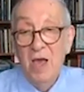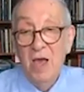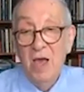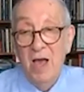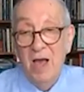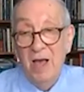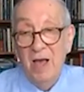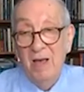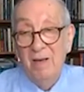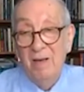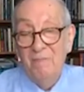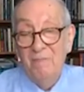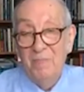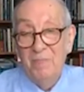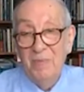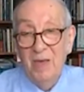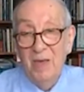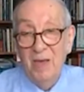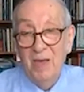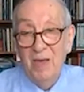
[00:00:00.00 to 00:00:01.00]

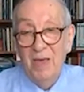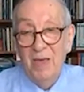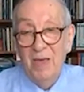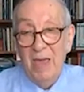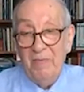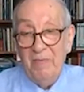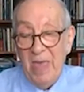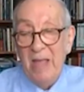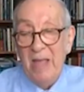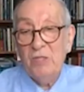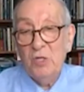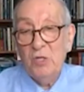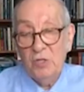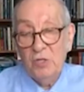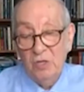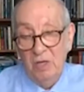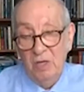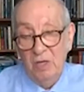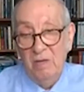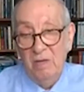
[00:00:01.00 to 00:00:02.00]
and that's,
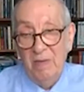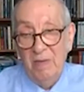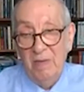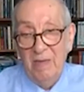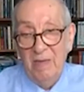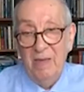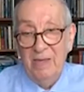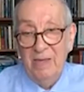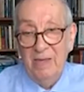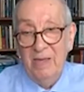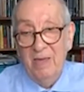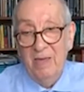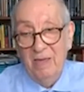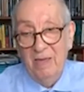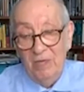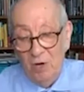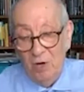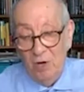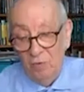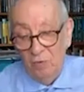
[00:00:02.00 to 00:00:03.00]

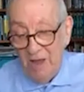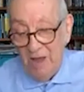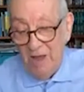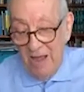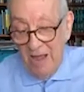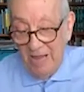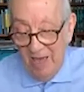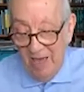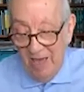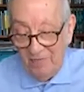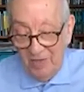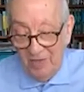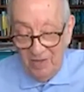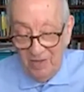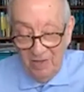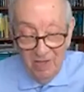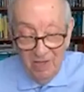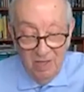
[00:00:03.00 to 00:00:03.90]
not having